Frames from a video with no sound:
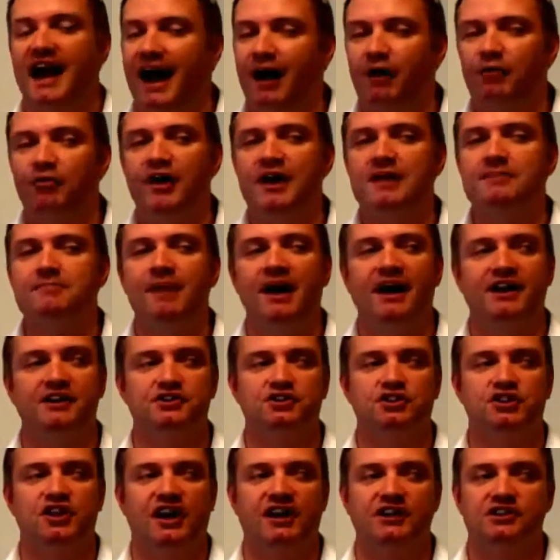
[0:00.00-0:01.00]
and how they
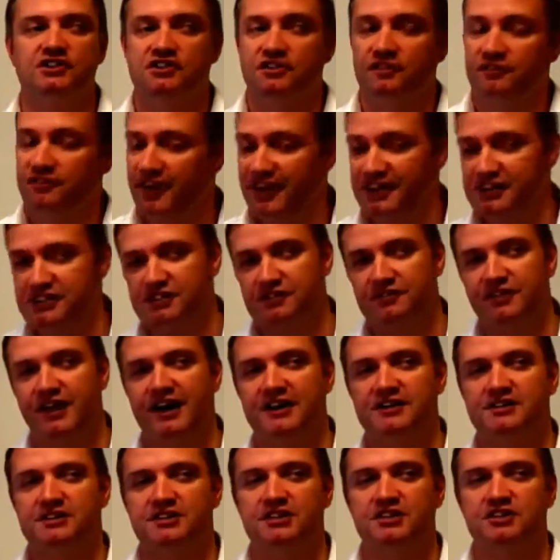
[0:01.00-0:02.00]
might change the face of
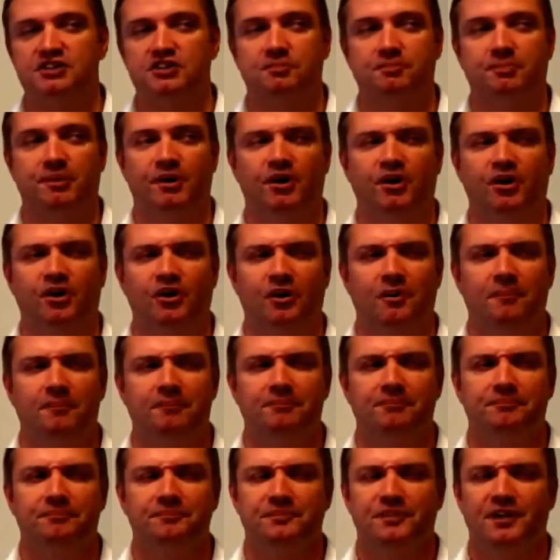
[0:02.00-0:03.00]
IT support.
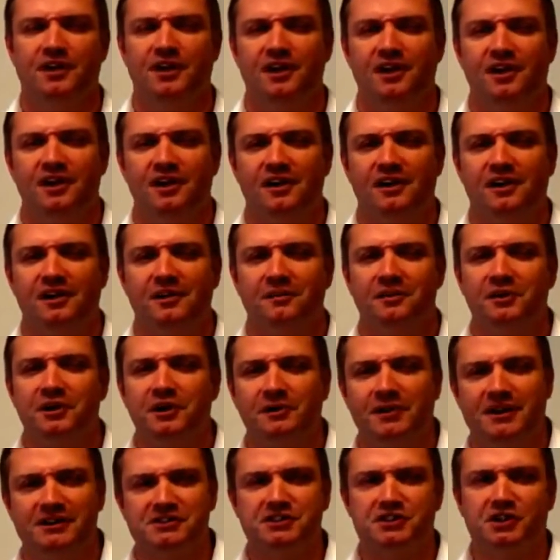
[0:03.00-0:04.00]
We're
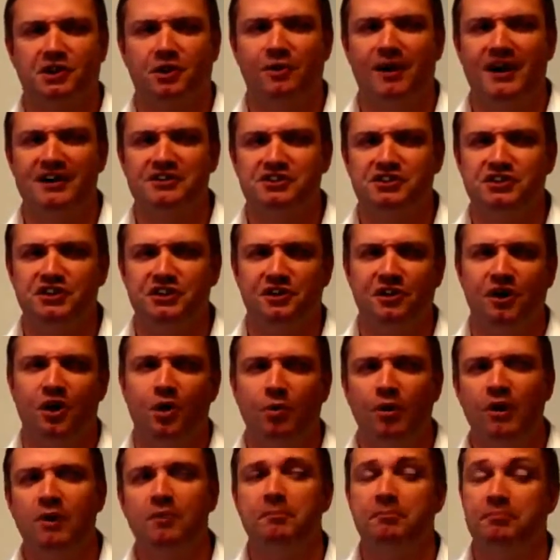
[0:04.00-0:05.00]
going to ask the question,
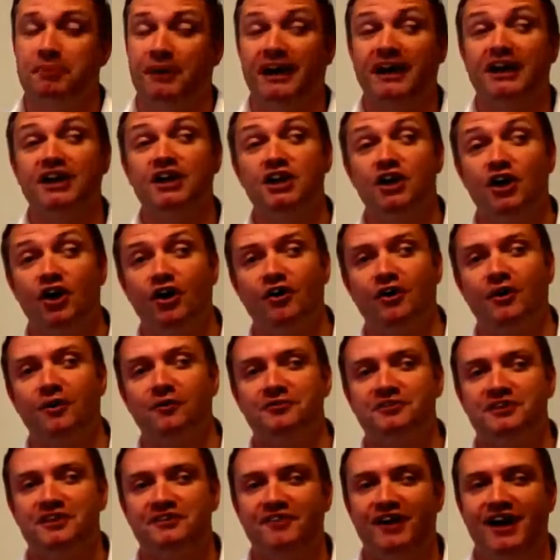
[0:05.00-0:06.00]
will bring your
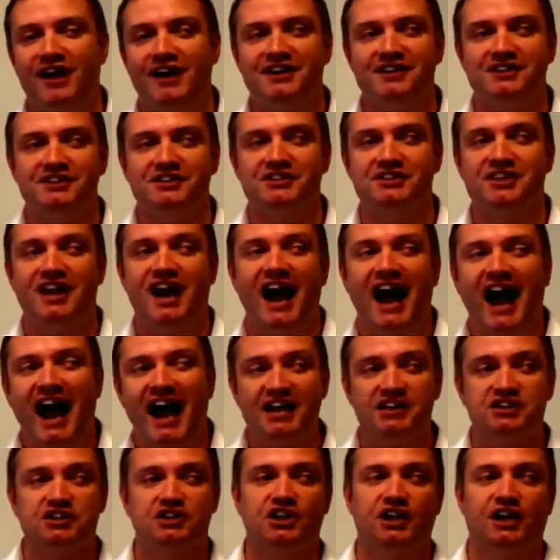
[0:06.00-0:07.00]
own device
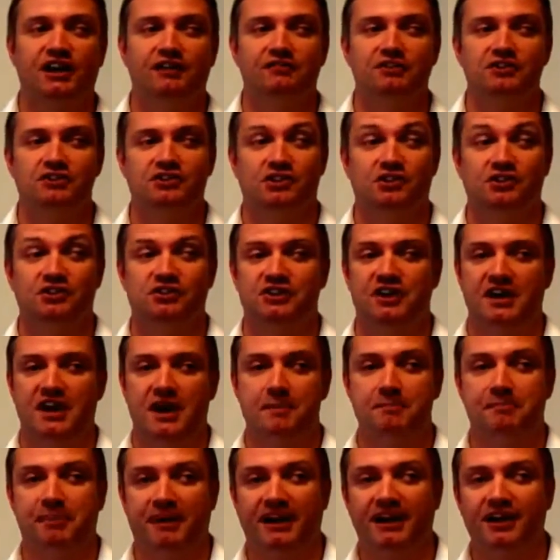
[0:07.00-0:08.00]
actually result
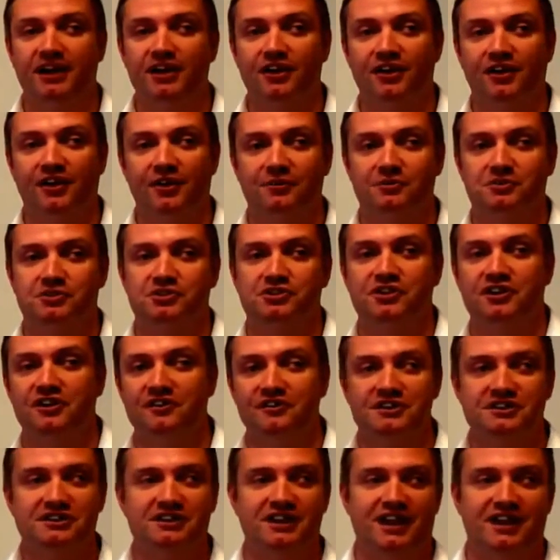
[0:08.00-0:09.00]
in bring your own
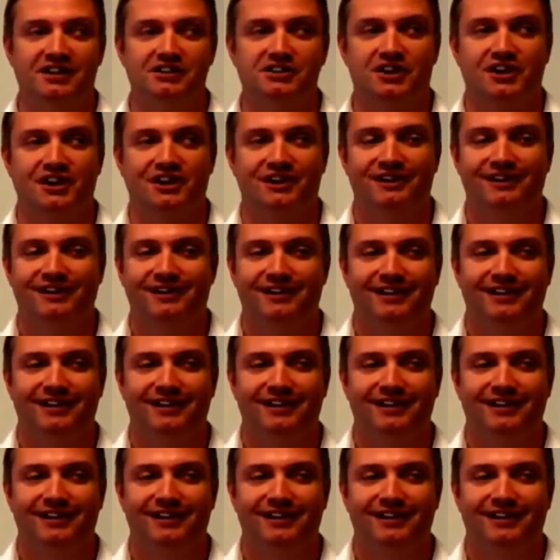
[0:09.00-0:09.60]
service desk?